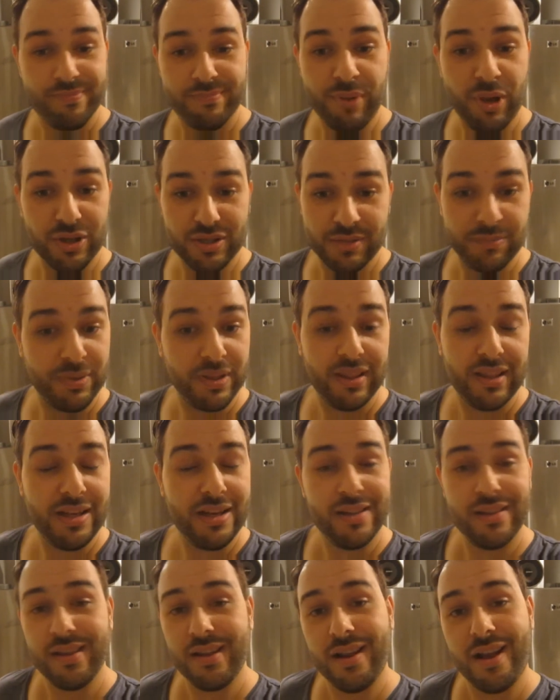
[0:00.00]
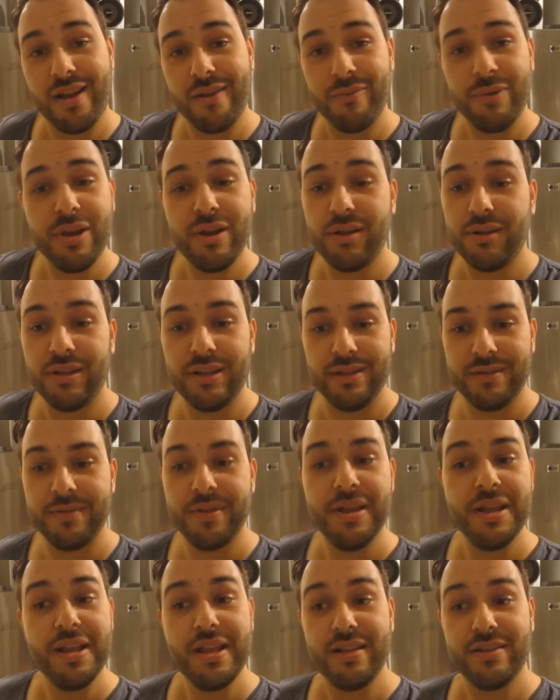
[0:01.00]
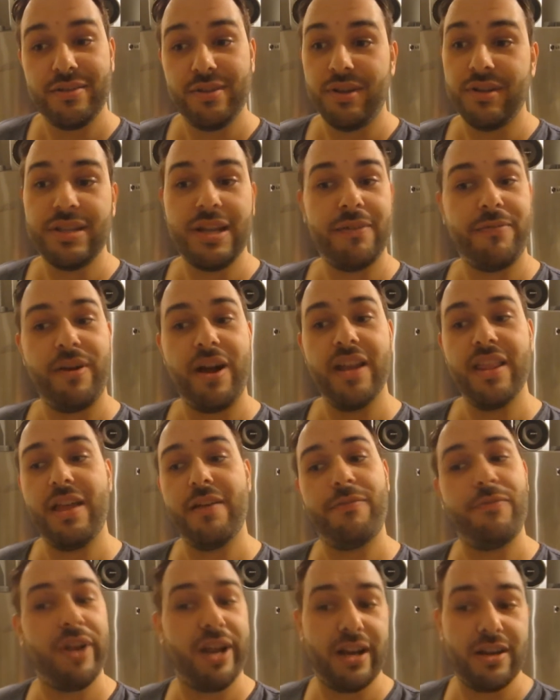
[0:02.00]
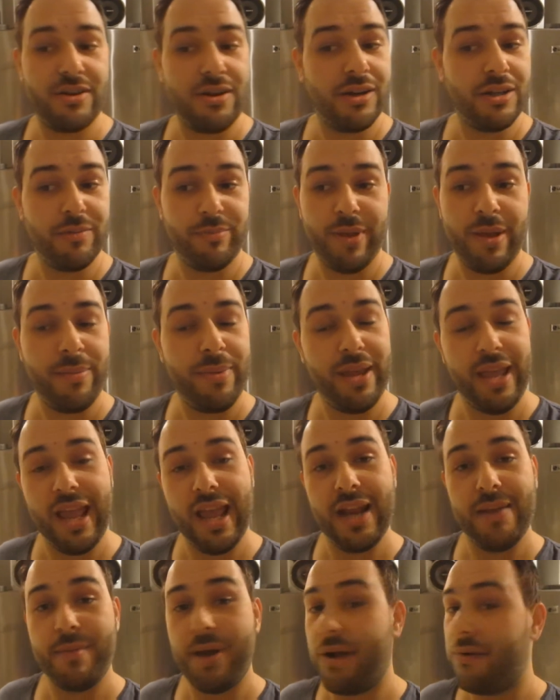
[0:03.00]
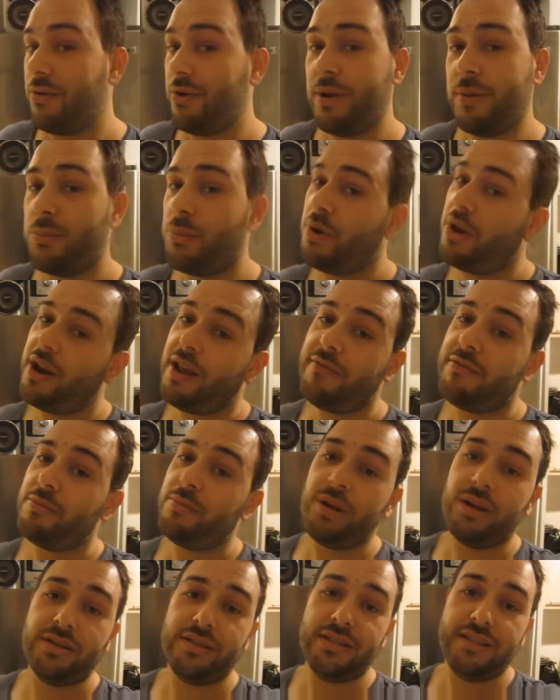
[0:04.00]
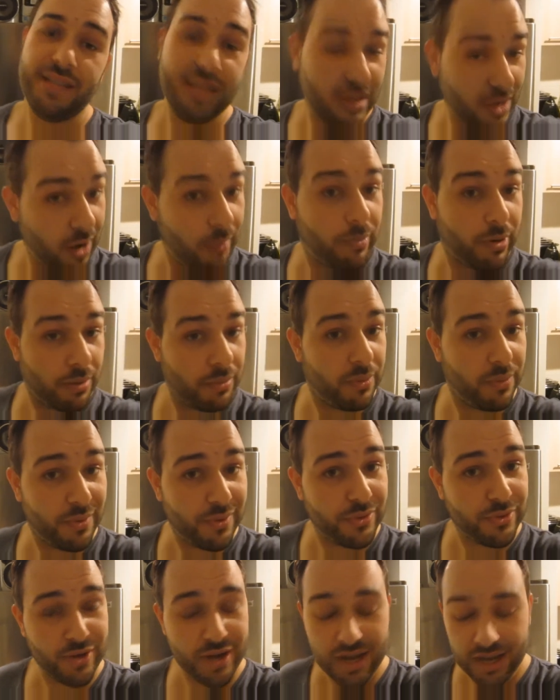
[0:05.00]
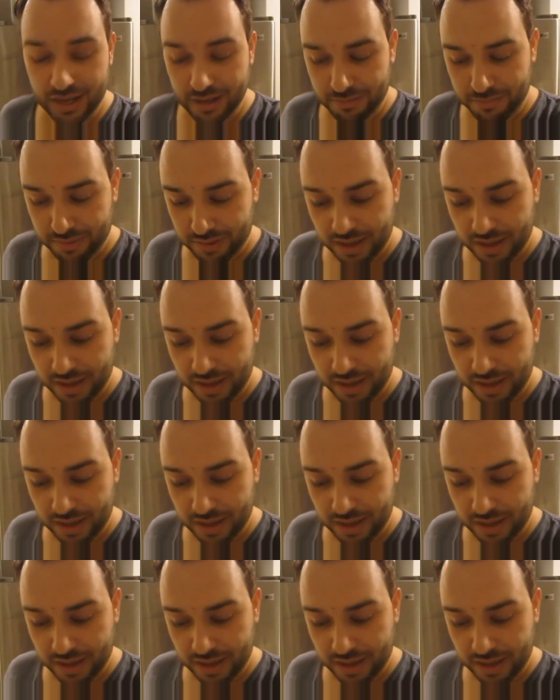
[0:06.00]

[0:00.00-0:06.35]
possibility that I will. And as soon as I find that friggin' Dr. Pepper can in my room, whatever box it's in, I probably will drink it.